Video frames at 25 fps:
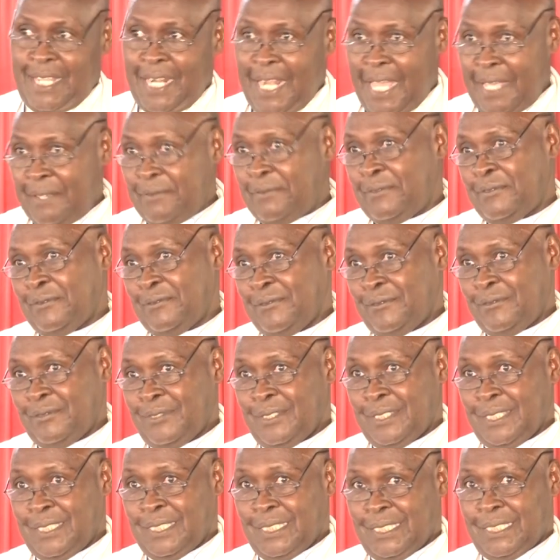alive.
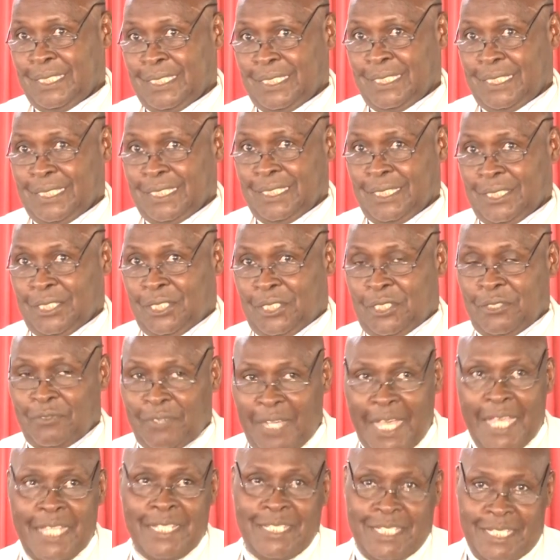To
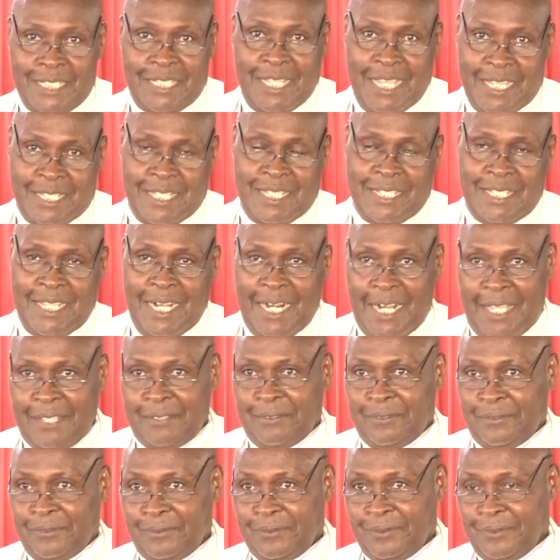find Jesus is
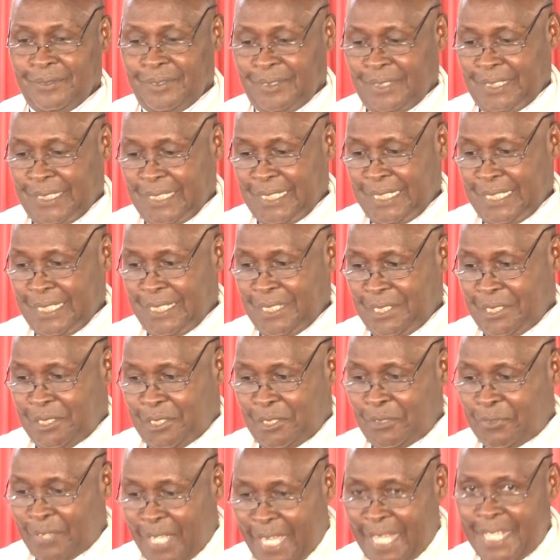alive.
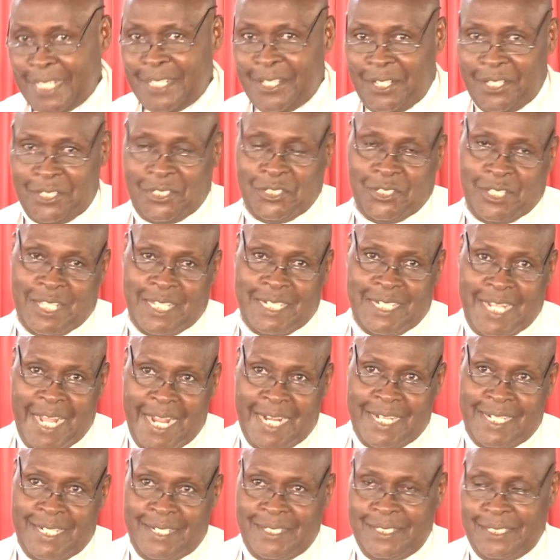To find also that
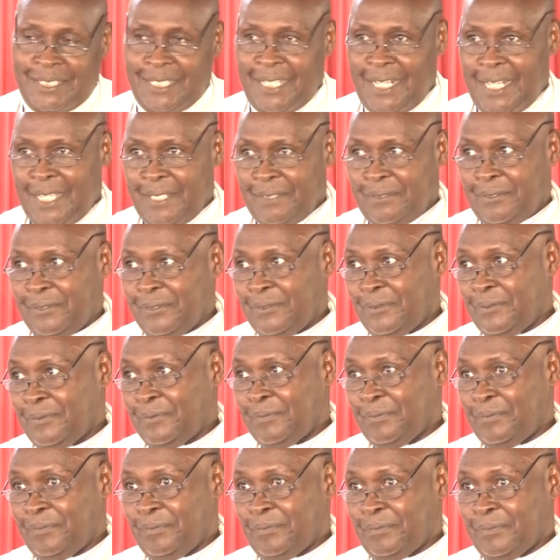Daniel is alive.
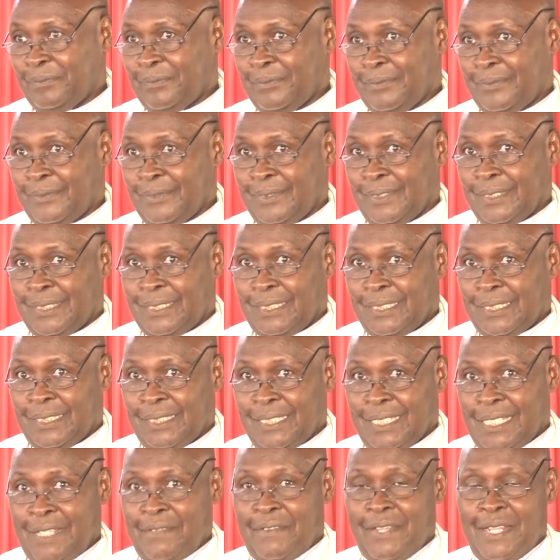
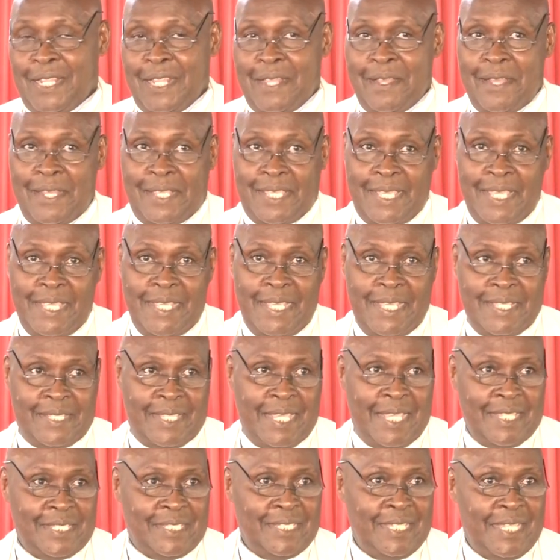Even the king is
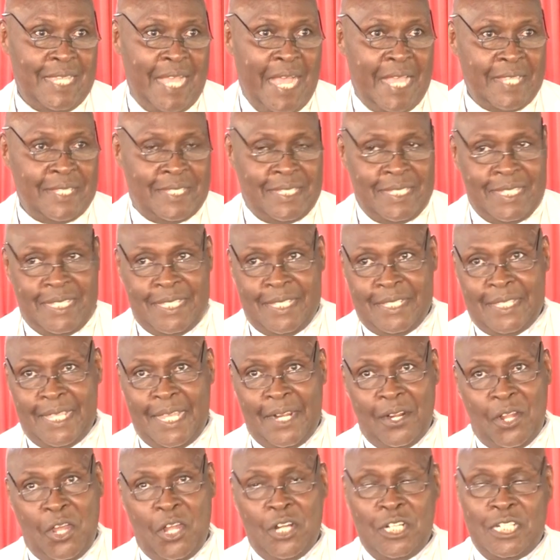asking, "I see
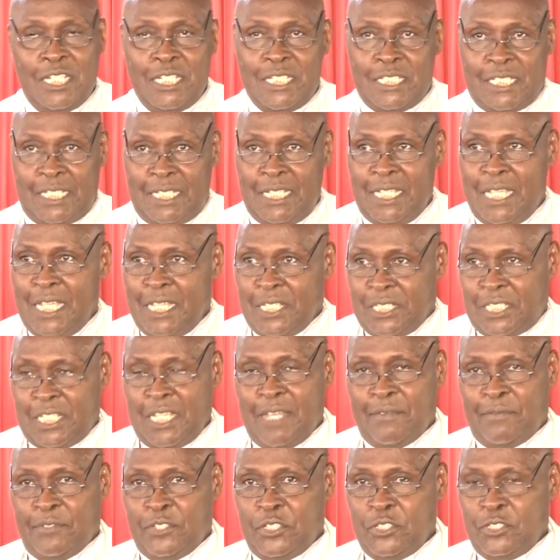the Lord is
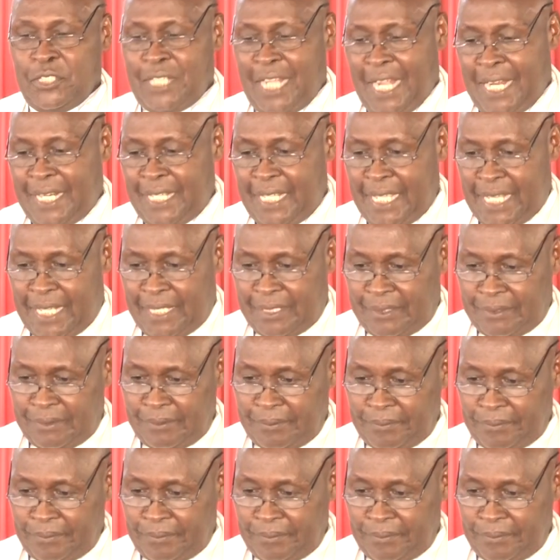saved you, Daniel."